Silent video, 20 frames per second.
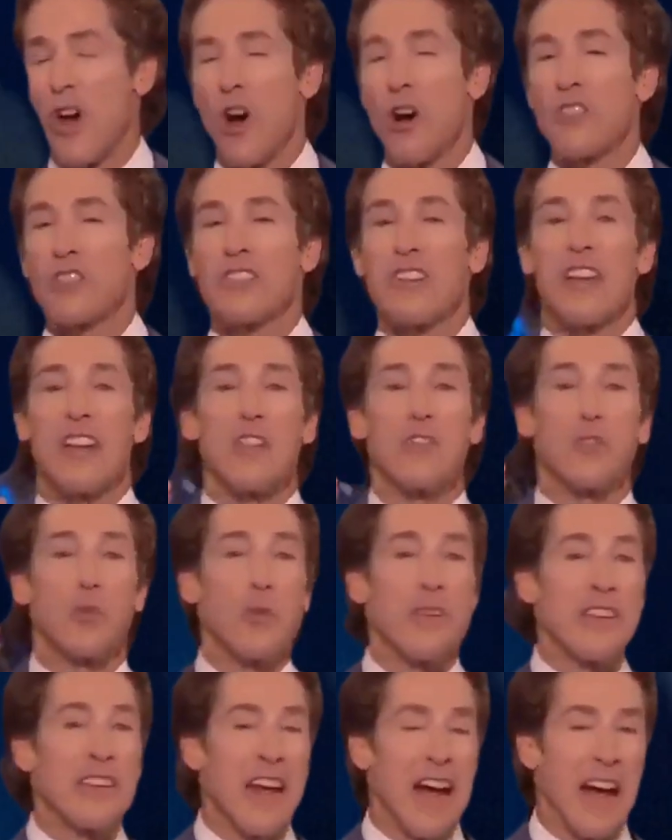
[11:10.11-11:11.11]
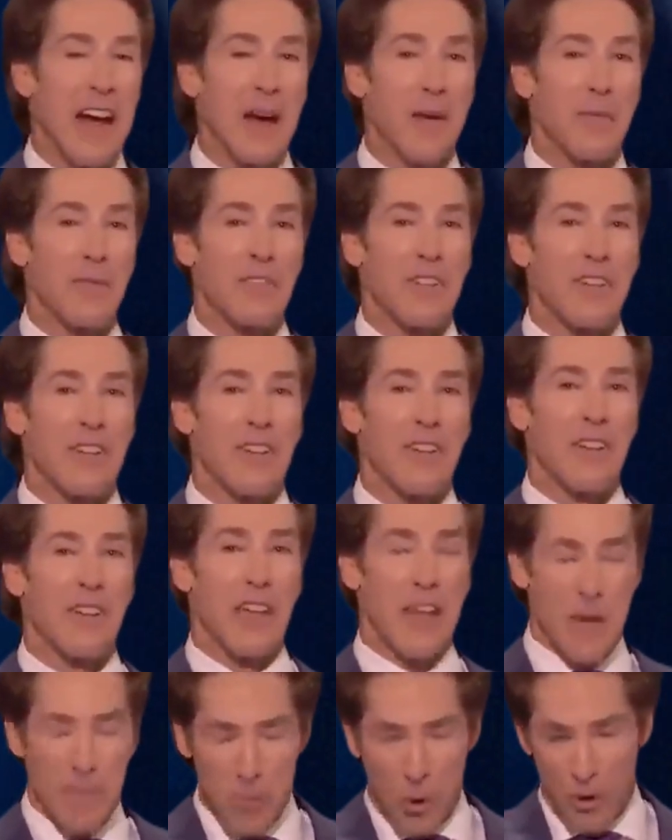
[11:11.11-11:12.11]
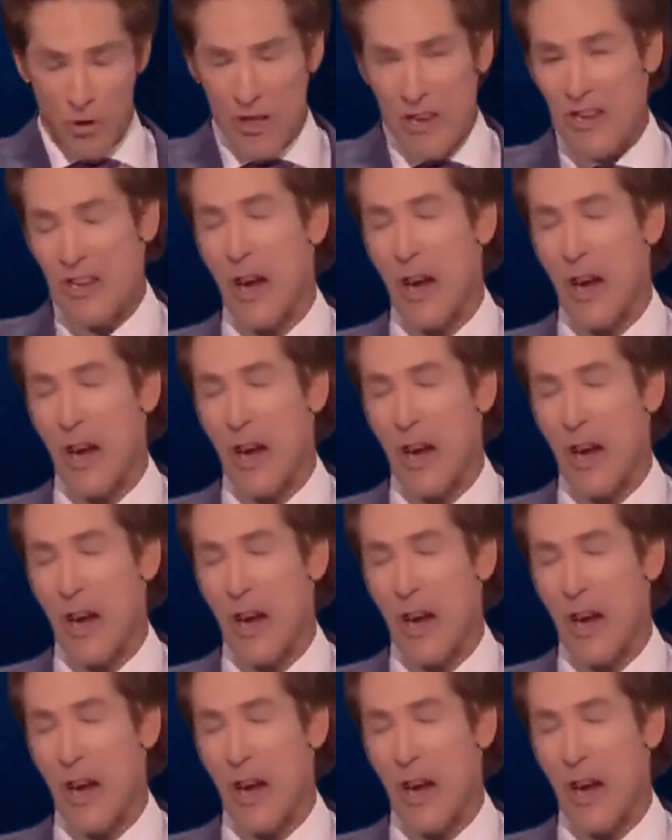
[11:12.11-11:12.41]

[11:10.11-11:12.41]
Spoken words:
Remind yourself that you are deserving of